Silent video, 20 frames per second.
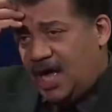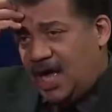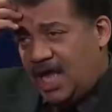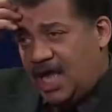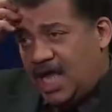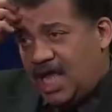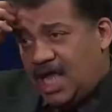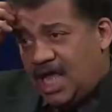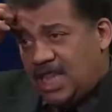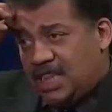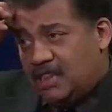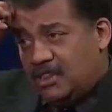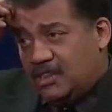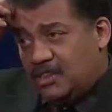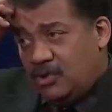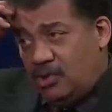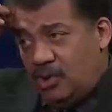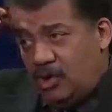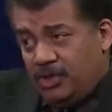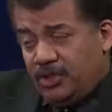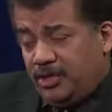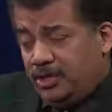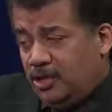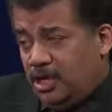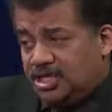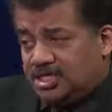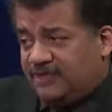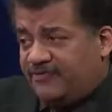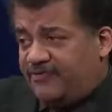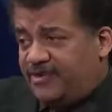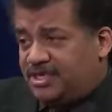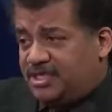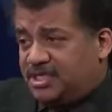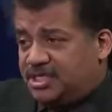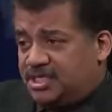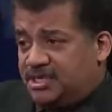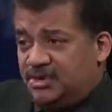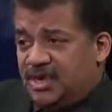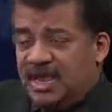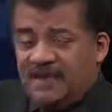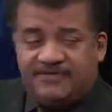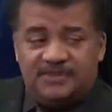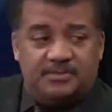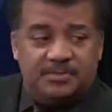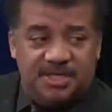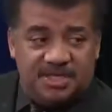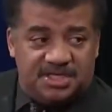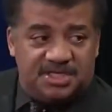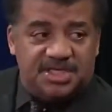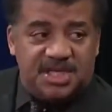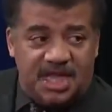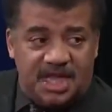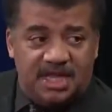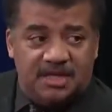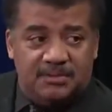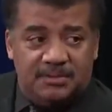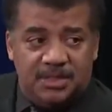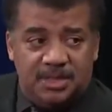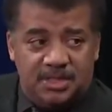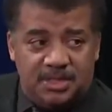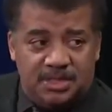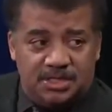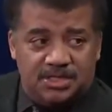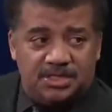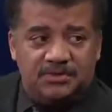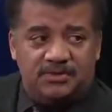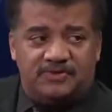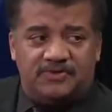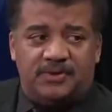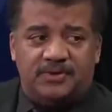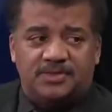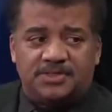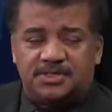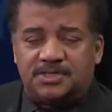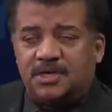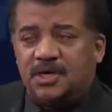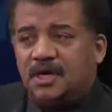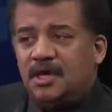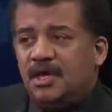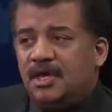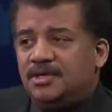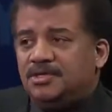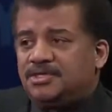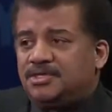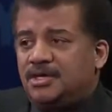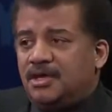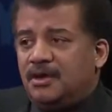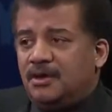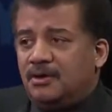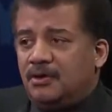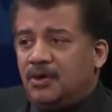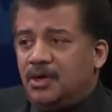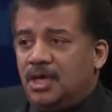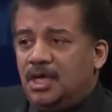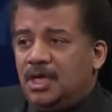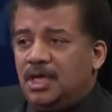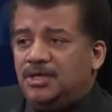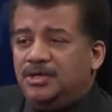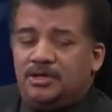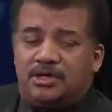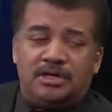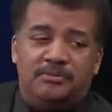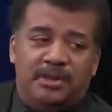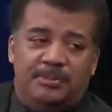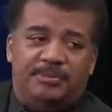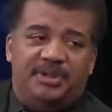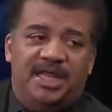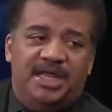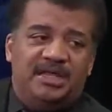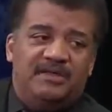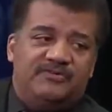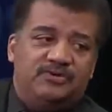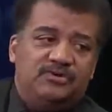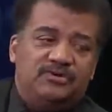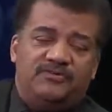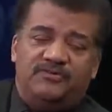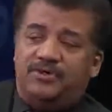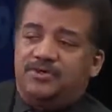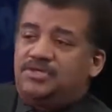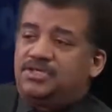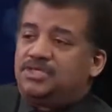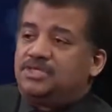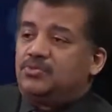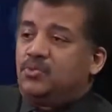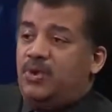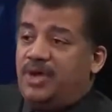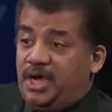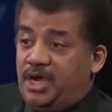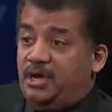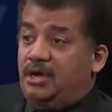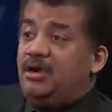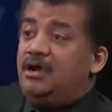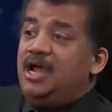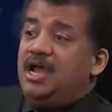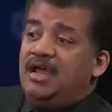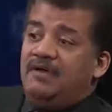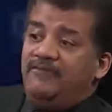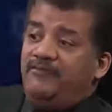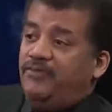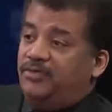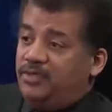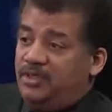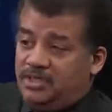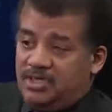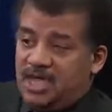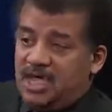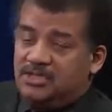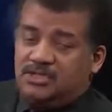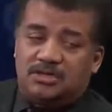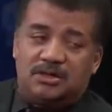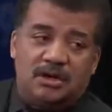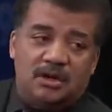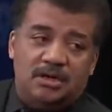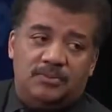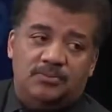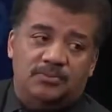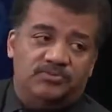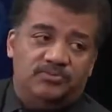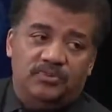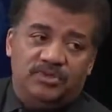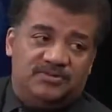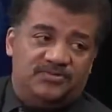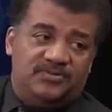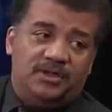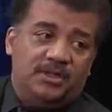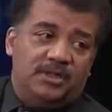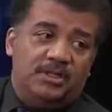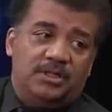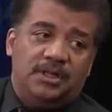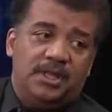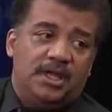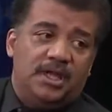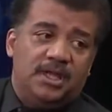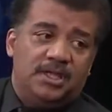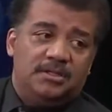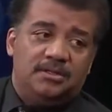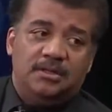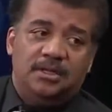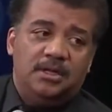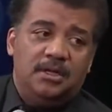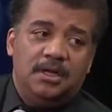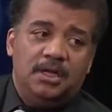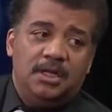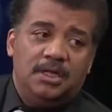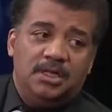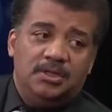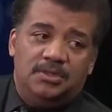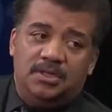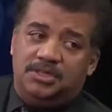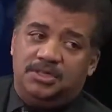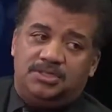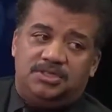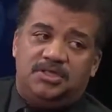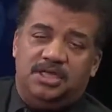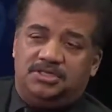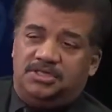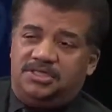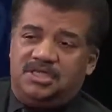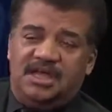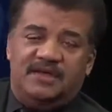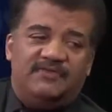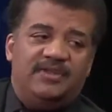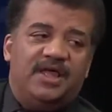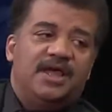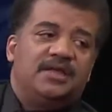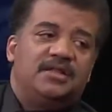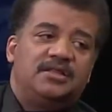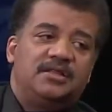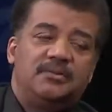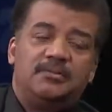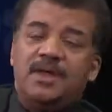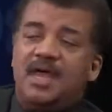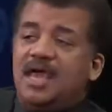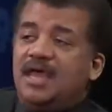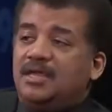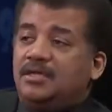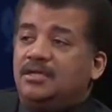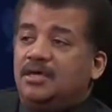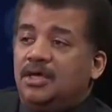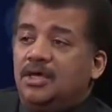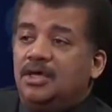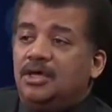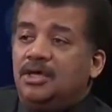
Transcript: All the laws of physics don't have to be the same in each universe. So there could be plenty of universes where the dance card was full and they just have light in them. And